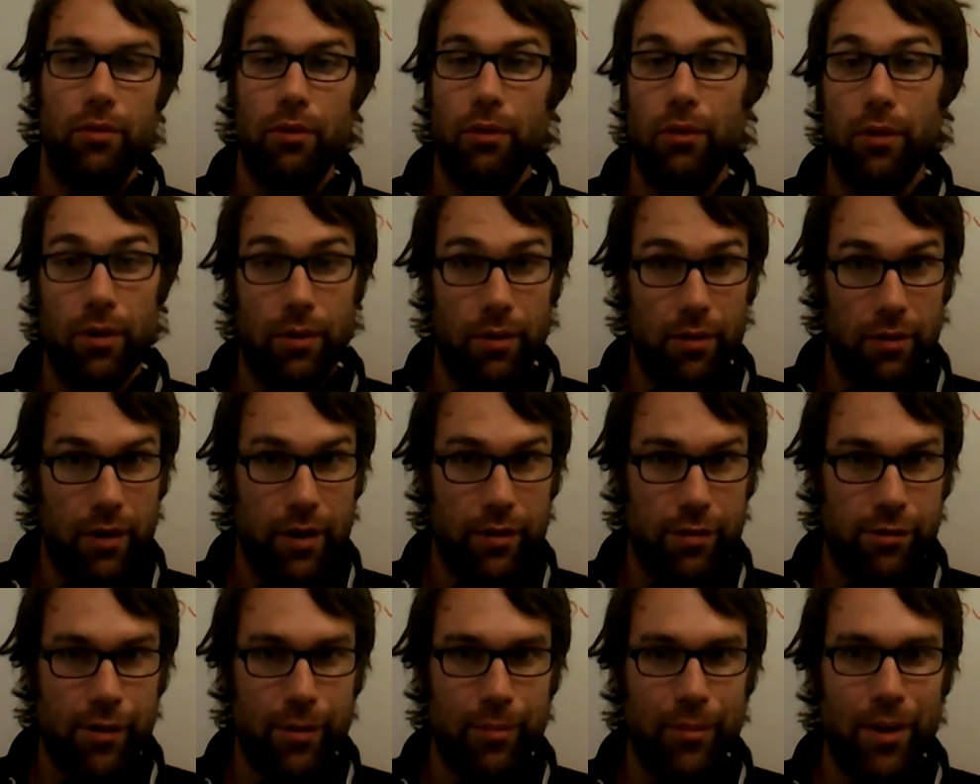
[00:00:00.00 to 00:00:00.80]
or
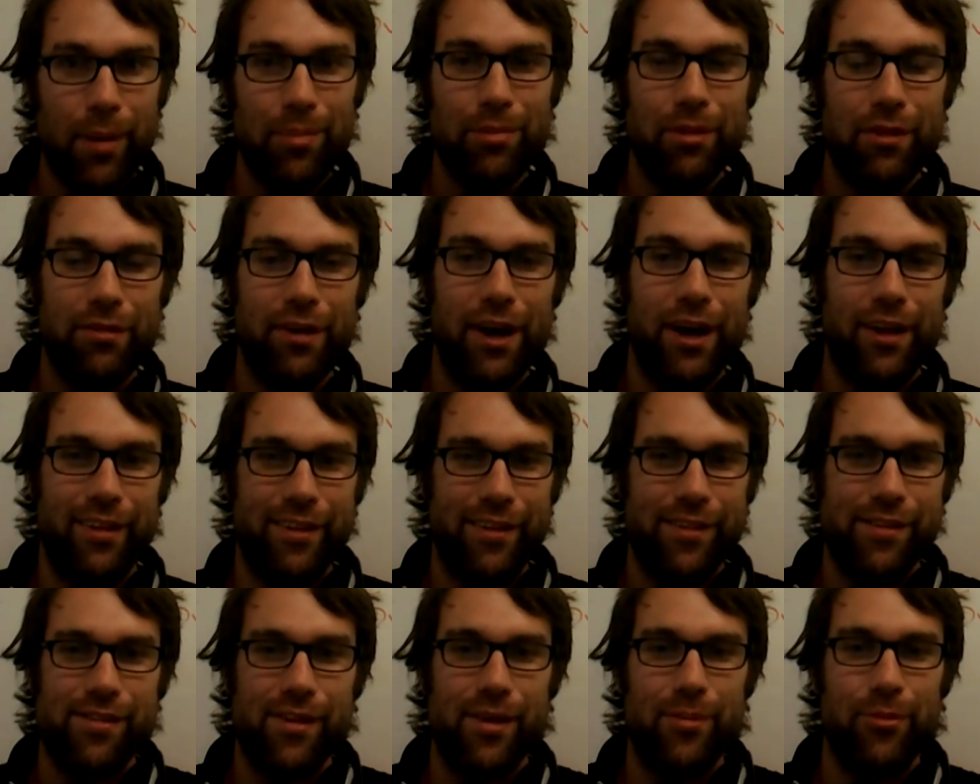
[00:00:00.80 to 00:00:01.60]
some couple of
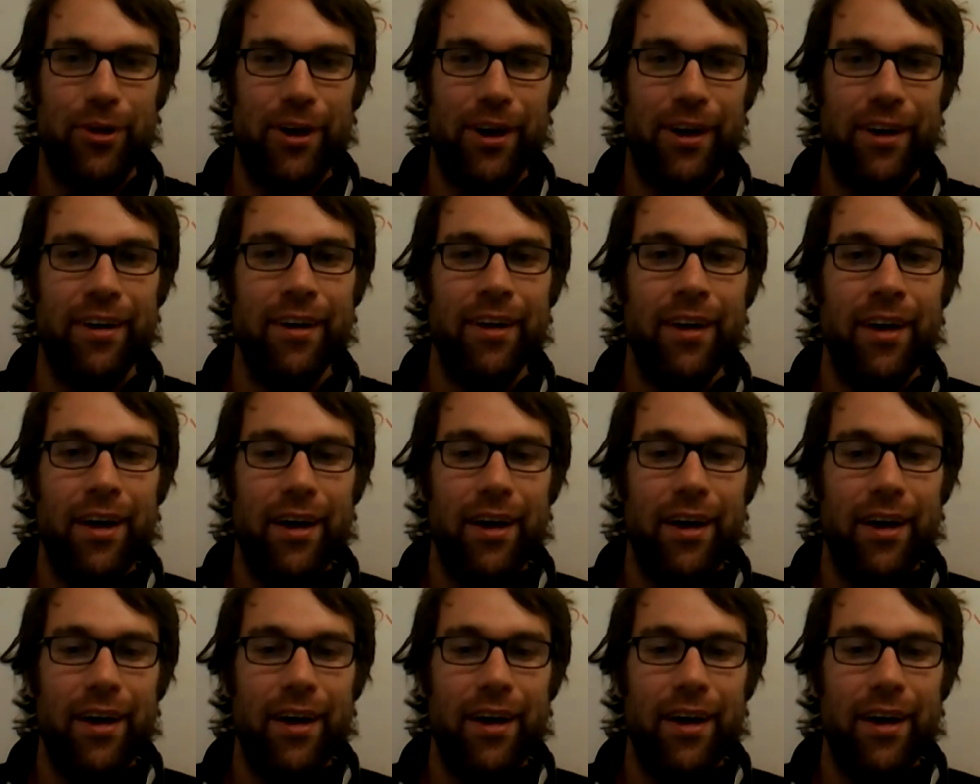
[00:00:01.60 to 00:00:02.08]
islands somewhere,